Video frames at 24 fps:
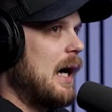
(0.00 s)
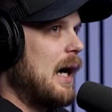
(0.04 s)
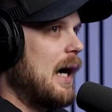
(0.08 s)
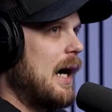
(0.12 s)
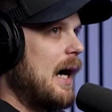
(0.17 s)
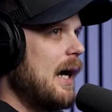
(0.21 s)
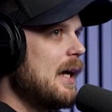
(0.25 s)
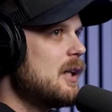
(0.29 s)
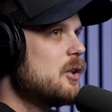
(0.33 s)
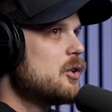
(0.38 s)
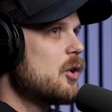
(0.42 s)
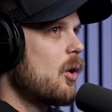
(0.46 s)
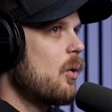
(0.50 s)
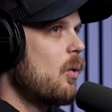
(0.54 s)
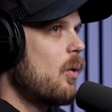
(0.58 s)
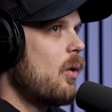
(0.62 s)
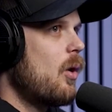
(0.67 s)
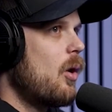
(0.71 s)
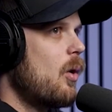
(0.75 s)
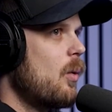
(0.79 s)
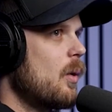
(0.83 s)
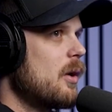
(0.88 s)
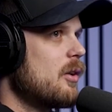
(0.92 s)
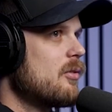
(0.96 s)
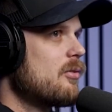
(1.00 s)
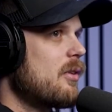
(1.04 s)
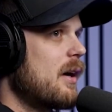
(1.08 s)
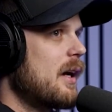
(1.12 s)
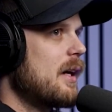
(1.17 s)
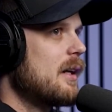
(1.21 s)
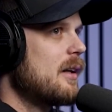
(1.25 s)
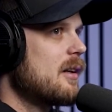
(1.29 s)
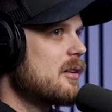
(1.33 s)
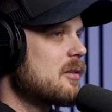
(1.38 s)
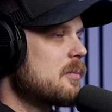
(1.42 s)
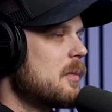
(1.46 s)
I don't always
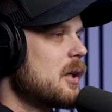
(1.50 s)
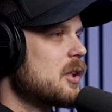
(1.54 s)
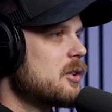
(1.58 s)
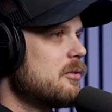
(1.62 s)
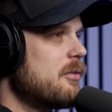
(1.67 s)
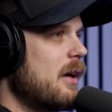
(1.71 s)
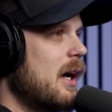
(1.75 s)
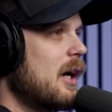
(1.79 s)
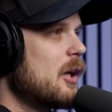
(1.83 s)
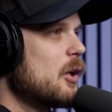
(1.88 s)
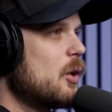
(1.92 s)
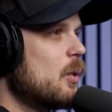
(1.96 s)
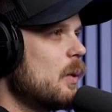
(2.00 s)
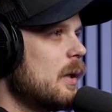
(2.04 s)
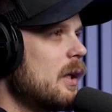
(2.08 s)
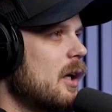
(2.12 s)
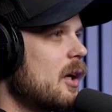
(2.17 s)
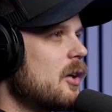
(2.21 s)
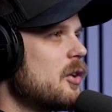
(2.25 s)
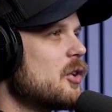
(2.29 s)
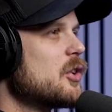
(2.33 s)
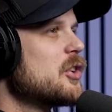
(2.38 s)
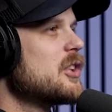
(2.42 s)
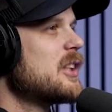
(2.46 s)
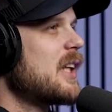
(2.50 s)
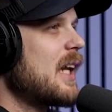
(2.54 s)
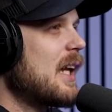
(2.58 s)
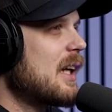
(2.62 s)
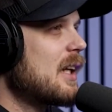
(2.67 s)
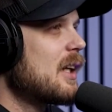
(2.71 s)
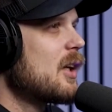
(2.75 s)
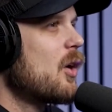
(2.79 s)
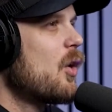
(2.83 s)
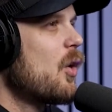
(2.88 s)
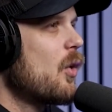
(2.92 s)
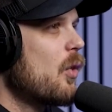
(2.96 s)
find as much value in
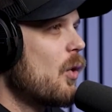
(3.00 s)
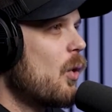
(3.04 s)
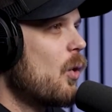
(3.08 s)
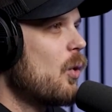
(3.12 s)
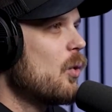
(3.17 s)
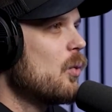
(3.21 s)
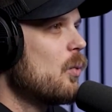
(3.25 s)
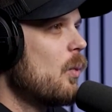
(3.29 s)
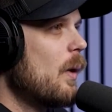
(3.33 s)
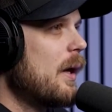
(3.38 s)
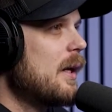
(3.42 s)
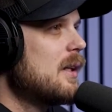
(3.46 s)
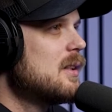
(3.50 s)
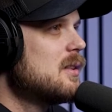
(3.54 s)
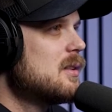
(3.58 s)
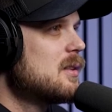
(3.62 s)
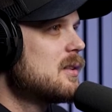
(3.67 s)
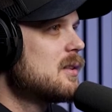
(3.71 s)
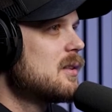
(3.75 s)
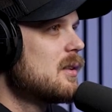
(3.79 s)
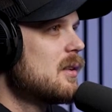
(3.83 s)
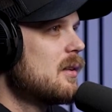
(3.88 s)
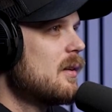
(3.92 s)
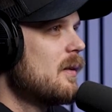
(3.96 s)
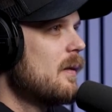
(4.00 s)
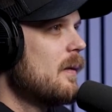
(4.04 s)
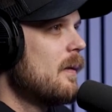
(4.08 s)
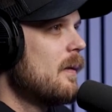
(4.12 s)
understanding all the old ways.